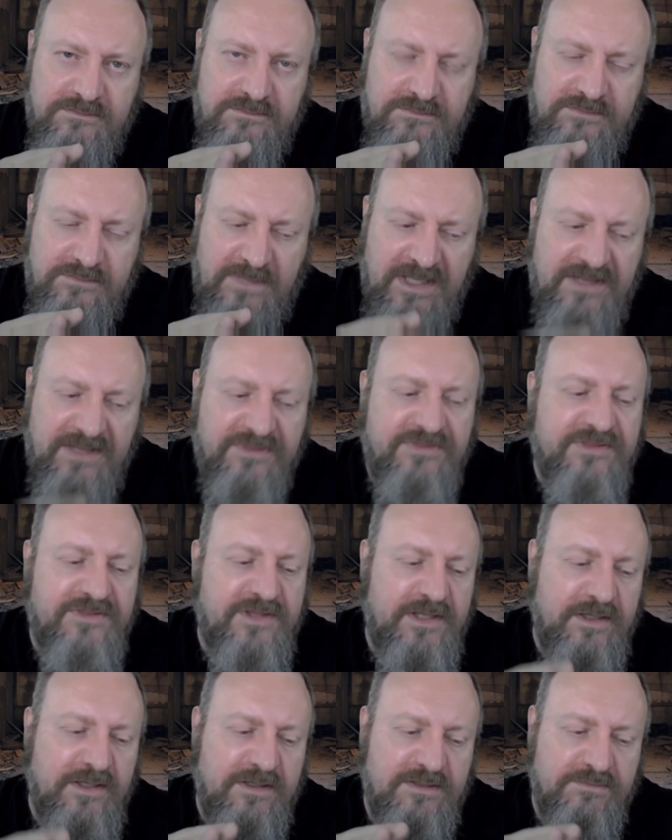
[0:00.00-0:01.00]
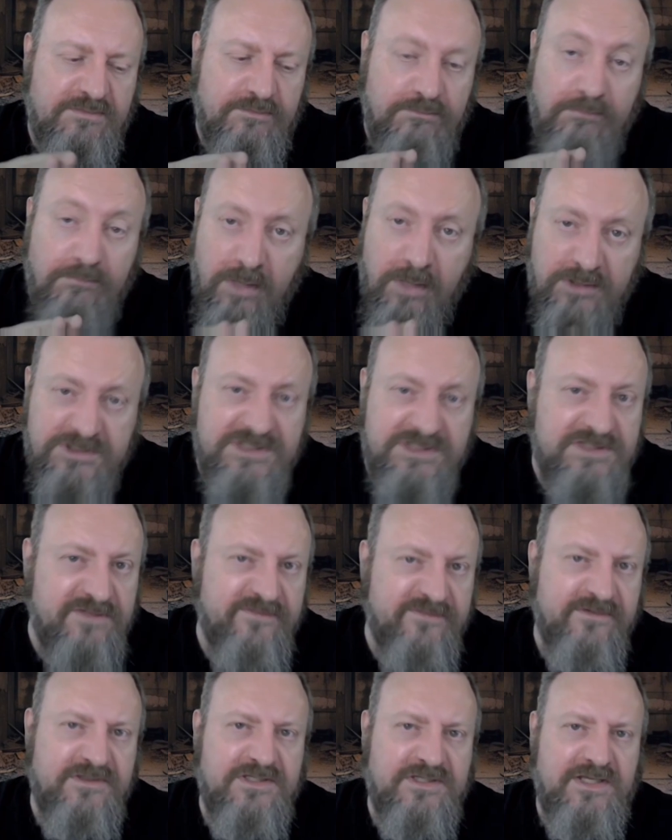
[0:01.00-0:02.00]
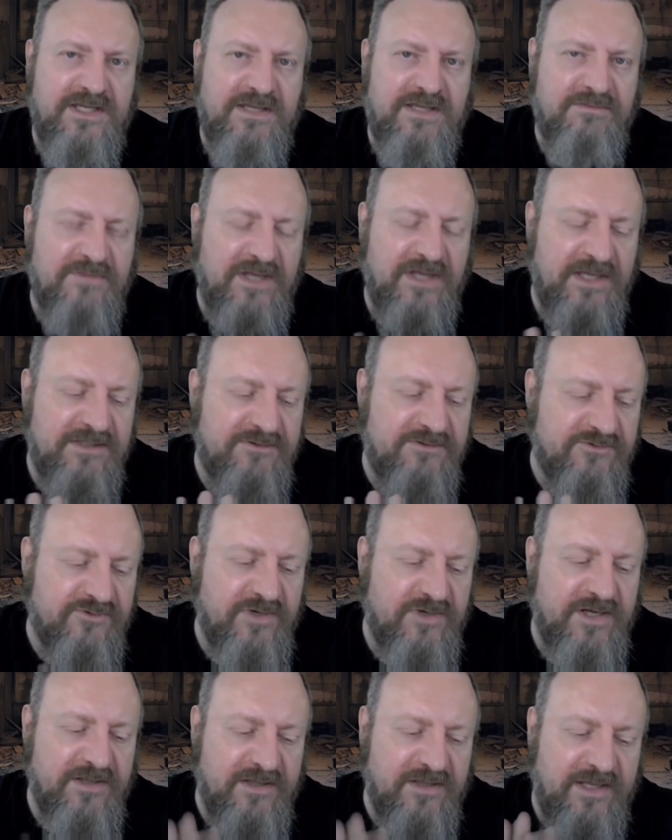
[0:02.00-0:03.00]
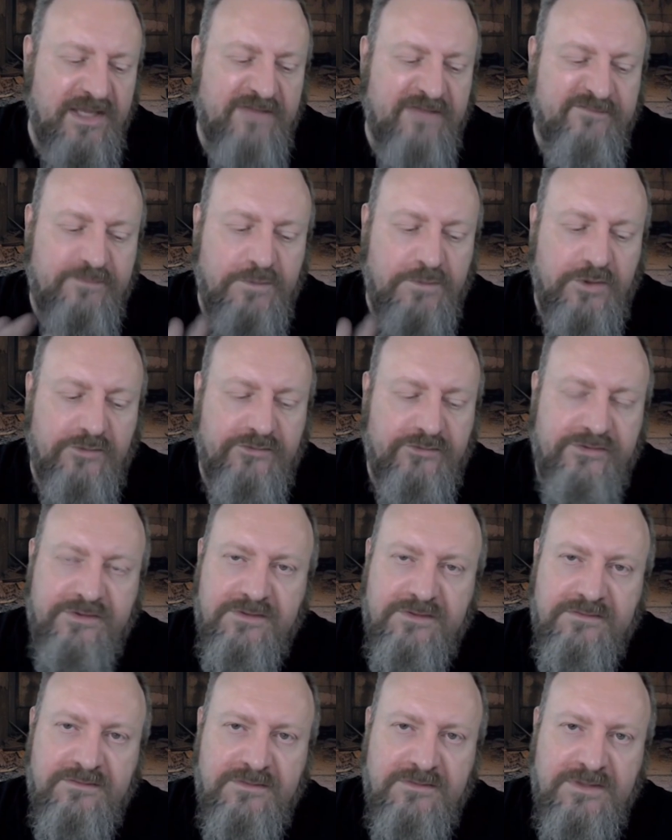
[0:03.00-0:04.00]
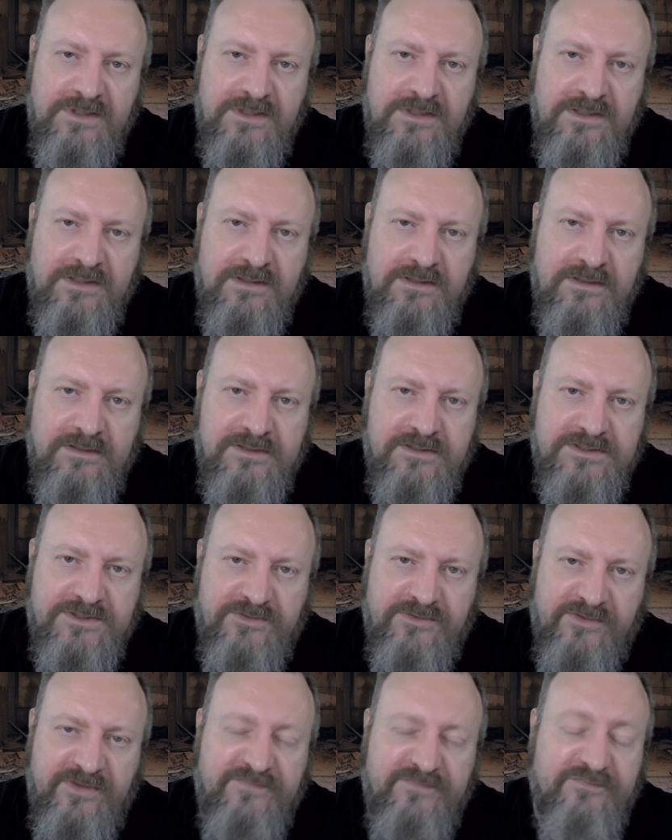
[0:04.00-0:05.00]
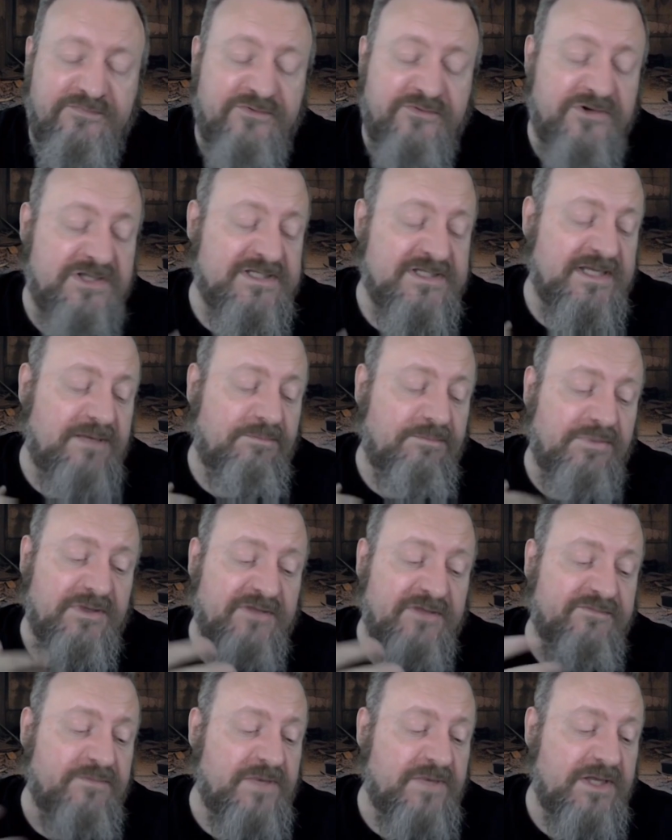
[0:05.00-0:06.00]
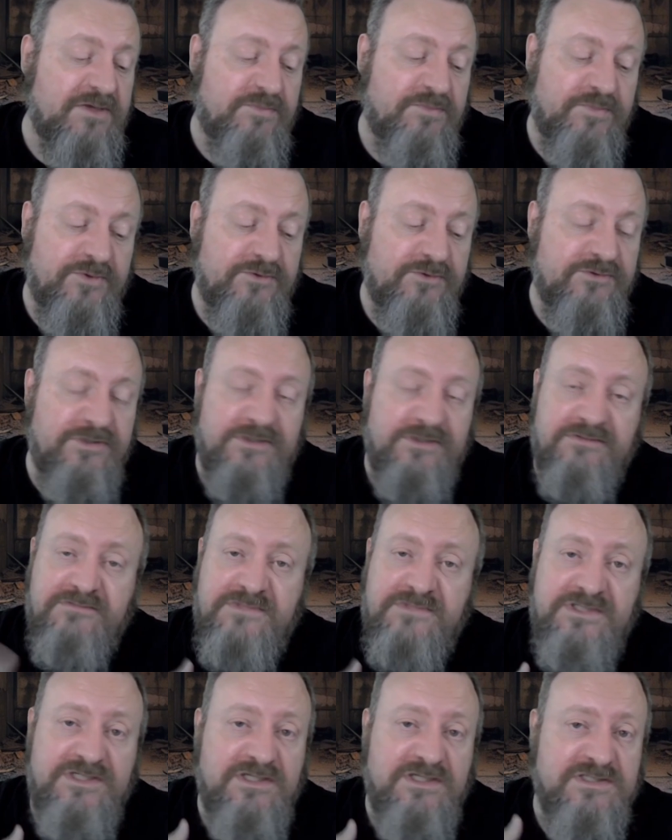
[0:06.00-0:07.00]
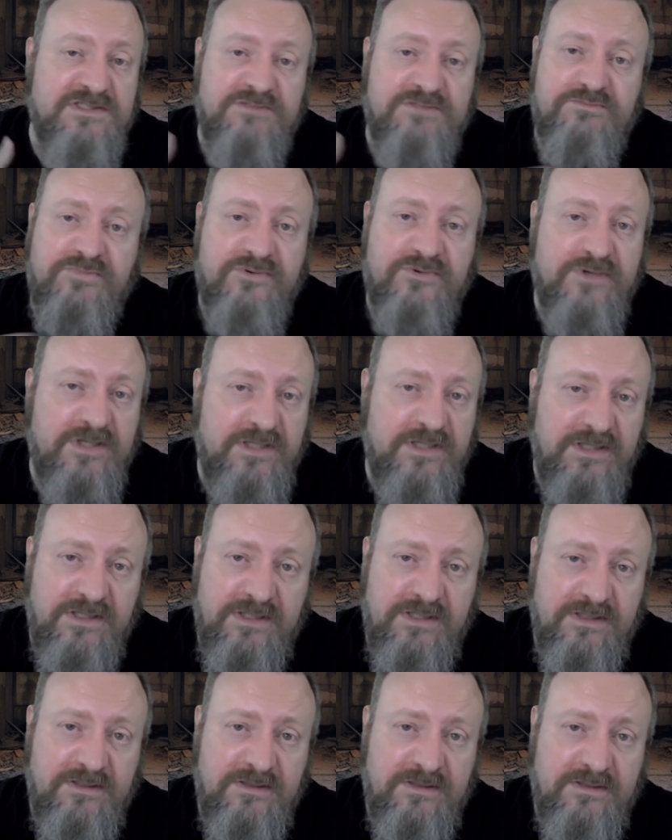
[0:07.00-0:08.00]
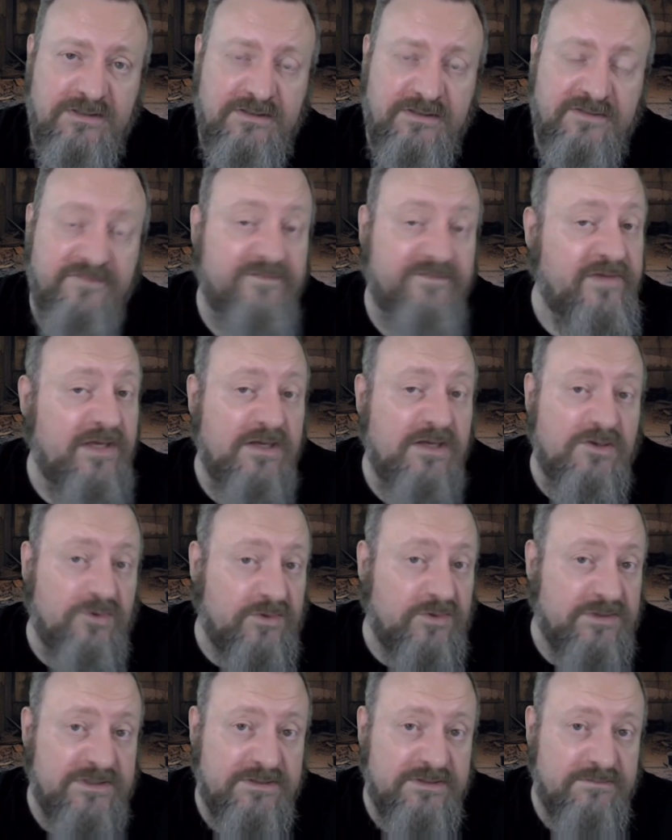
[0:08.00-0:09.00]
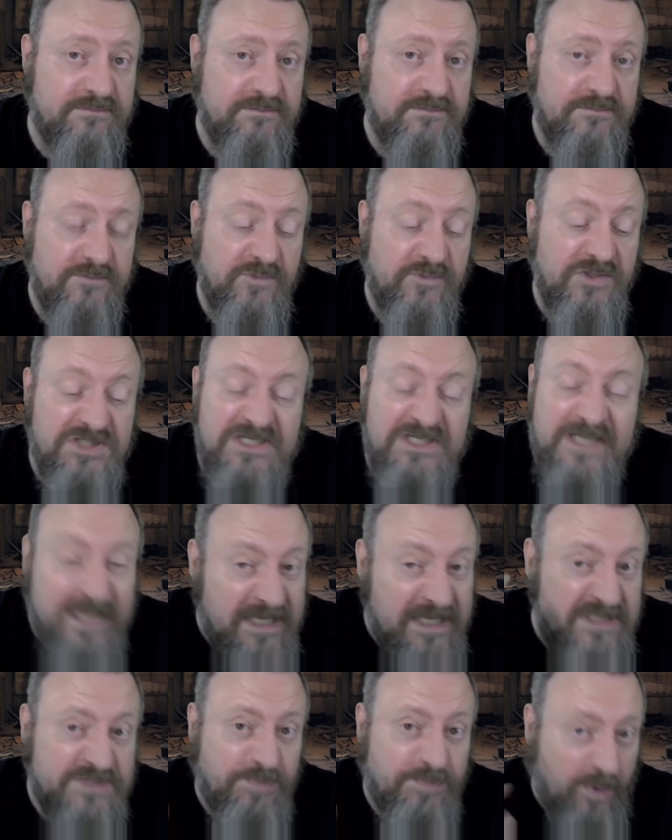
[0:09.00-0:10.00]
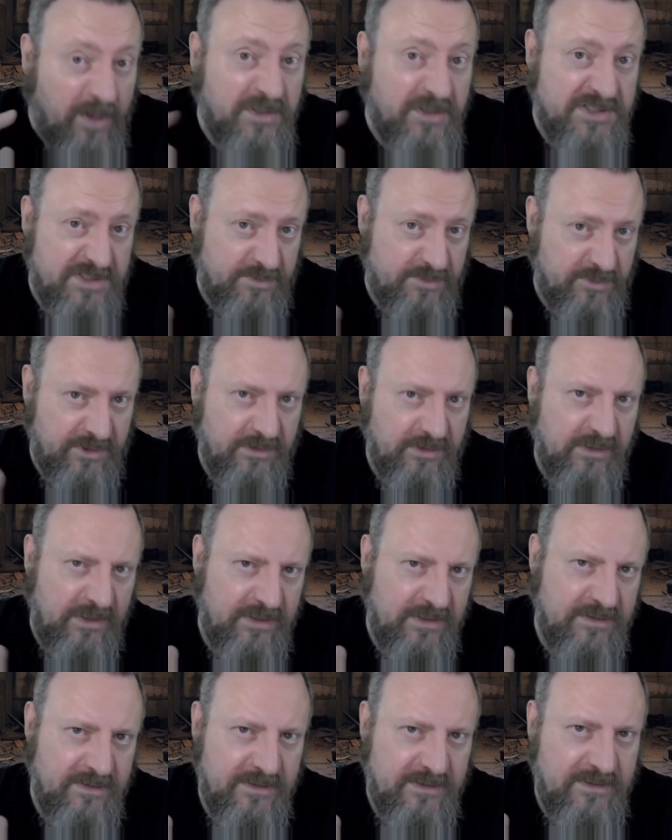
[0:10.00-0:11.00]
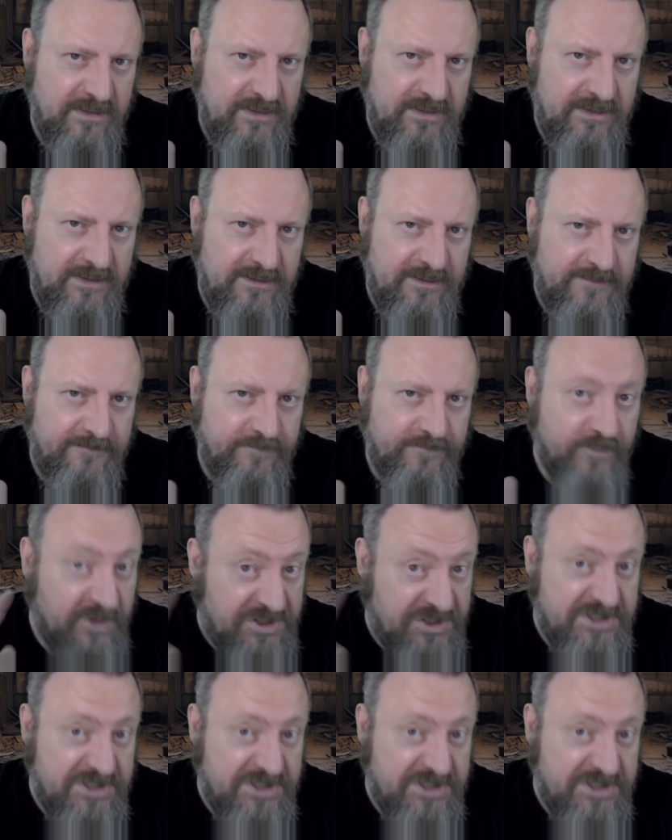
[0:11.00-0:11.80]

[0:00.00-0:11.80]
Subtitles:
I think most of the time I'd rather have both. So if, for example, if my opponent doesn't bring vehicles, which is possible, the